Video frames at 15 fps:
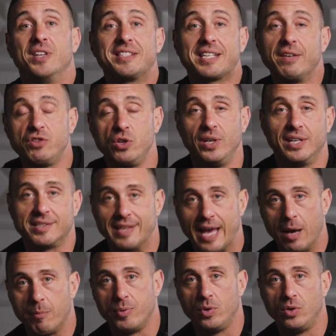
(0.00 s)
this gives you an
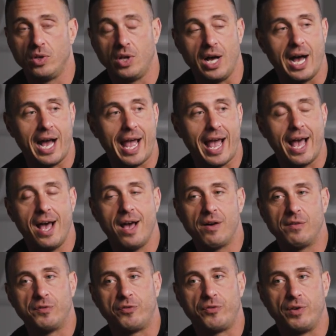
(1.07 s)
example. I
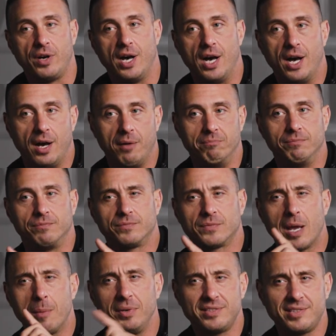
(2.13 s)
have, I'm
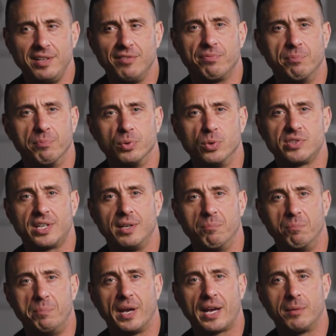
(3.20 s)
gonna see if Bruce
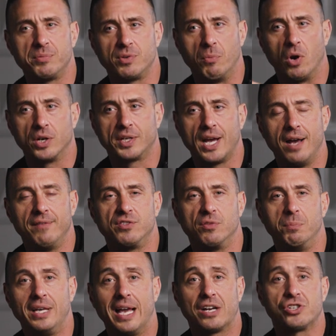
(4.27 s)
can pick up some archives
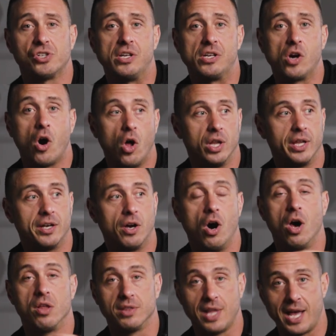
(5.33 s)
of me actually calling
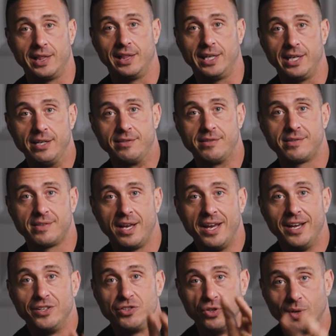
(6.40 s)
online leads
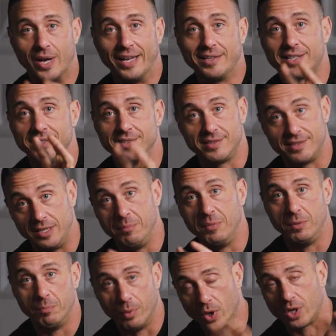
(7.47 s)
so you guys can see
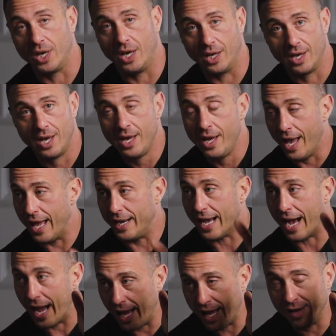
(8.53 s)
me booking. And
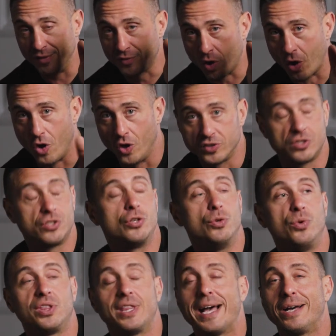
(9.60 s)
I have called
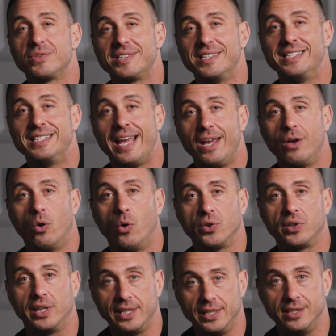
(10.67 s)

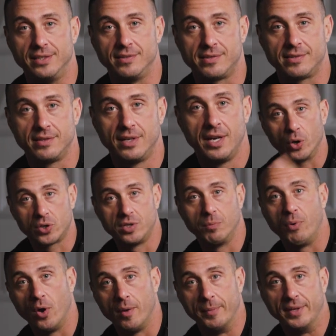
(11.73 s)
2,000-day-old leads, booked
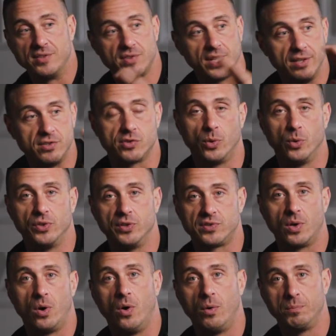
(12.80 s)
appointments, and sold
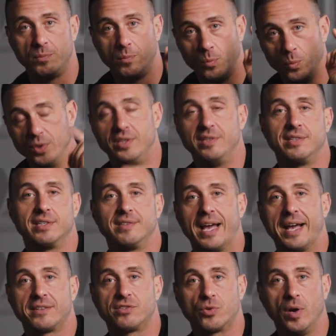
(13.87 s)
this home with these
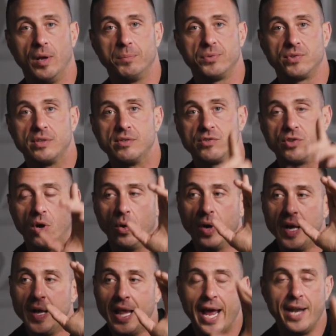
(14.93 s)
exact scripts.
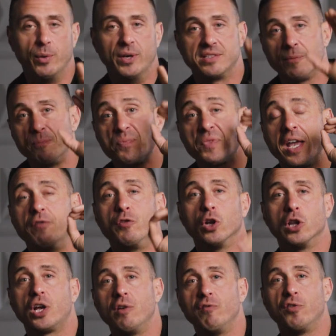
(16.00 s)
So anyways, if
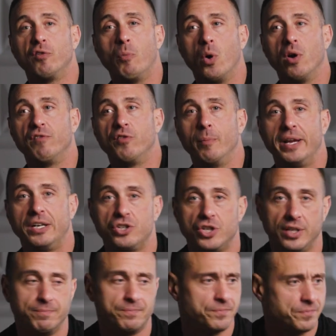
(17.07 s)
you're looking for more
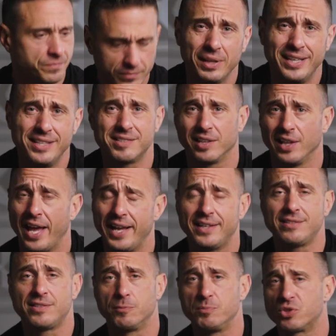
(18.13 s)
information, please
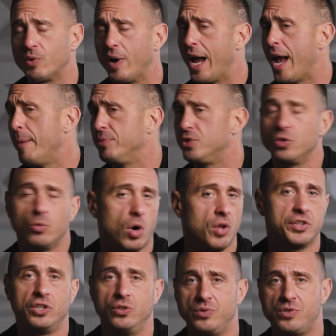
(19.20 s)
like, subscribe, do all
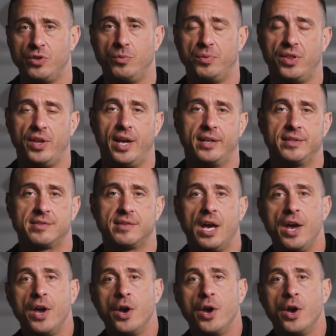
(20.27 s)
the YouTube things.